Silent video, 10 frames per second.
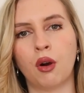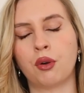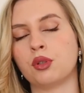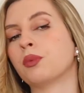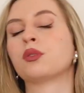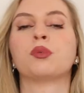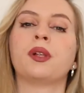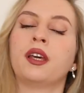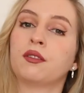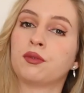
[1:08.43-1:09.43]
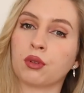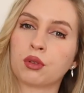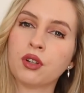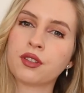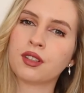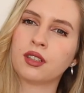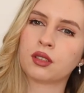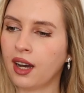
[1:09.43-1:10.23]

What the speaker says: Or you want to play a full concert?